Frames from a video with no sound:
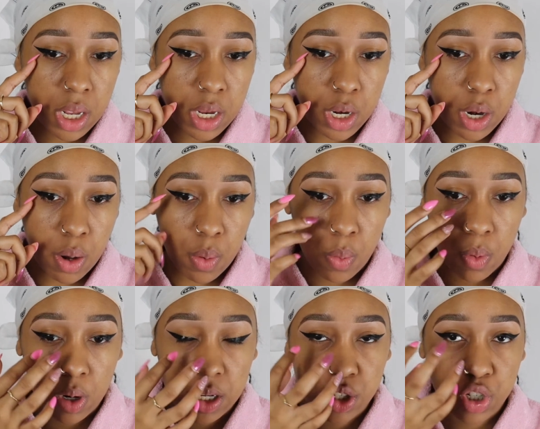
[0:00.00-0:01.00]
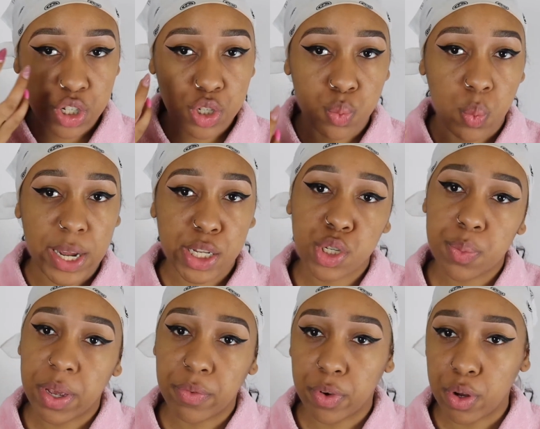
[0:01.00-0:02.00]
you know, or it's just way too
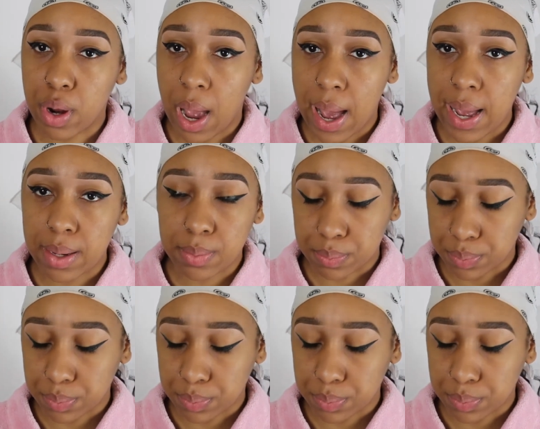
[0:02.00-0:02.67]
big for your eye.